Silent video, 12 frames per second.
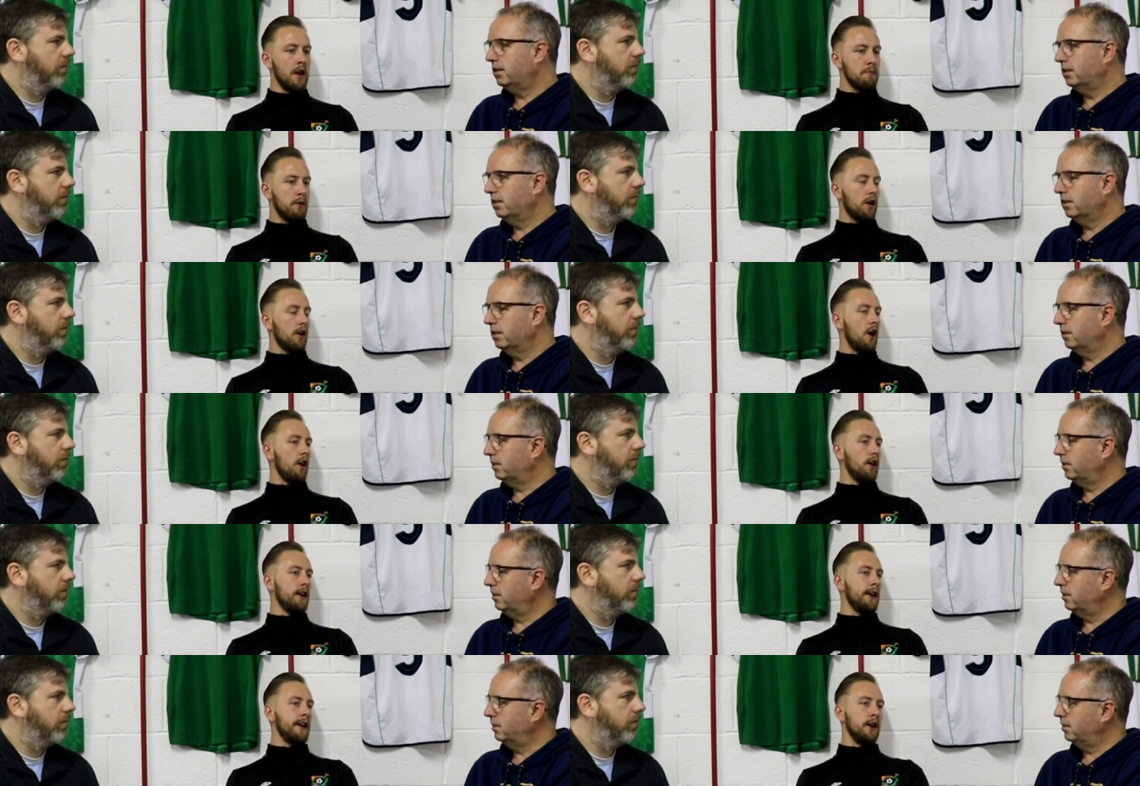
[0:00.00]
Speaker 1: But
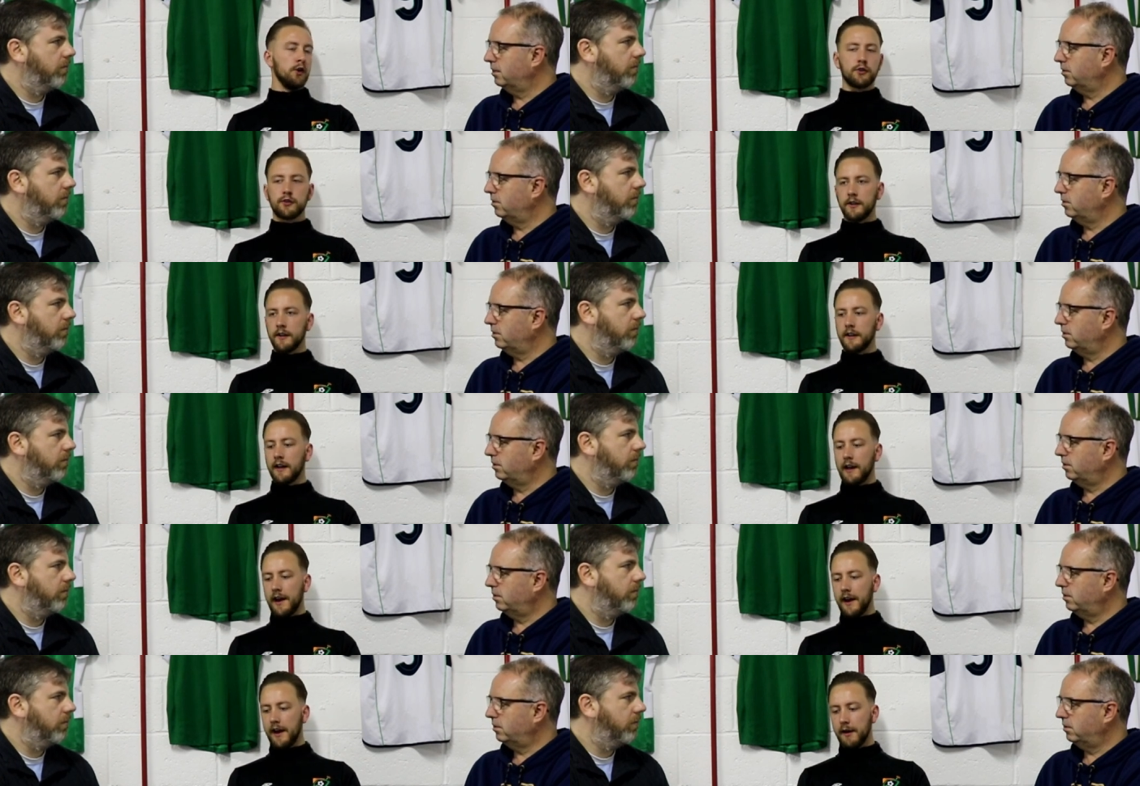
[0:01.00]
Connolly, he looks like
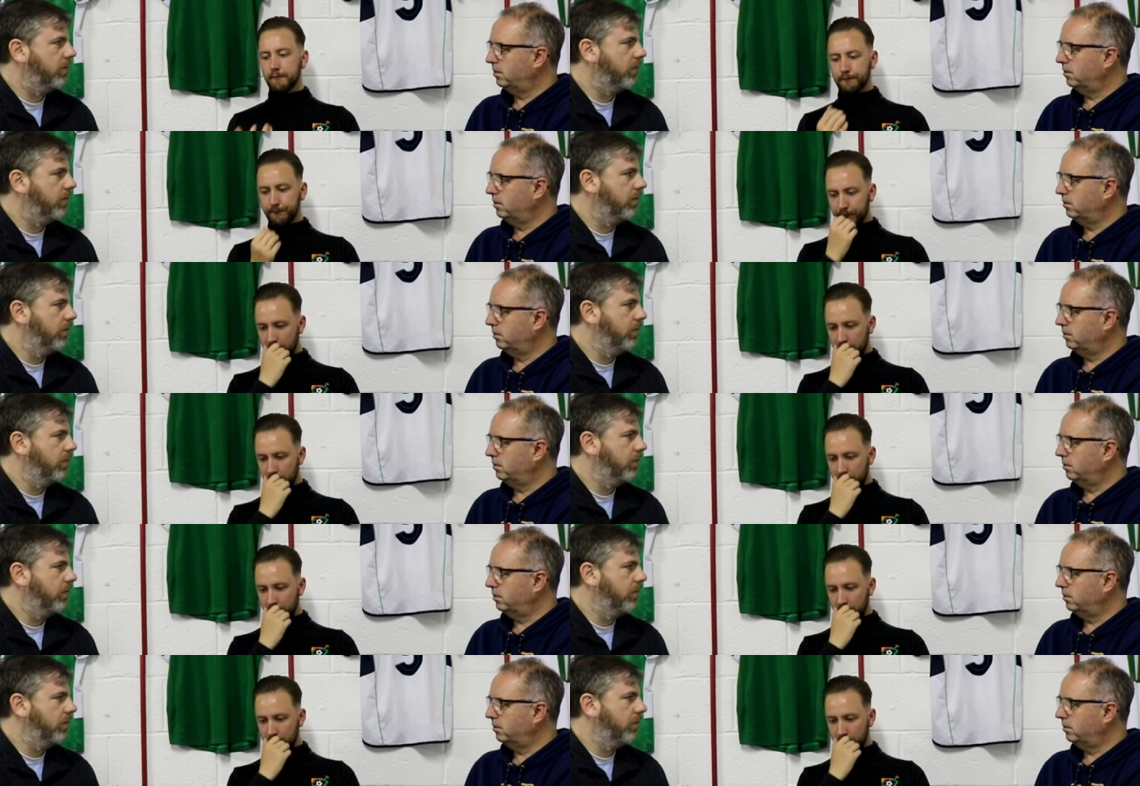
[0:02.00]
um,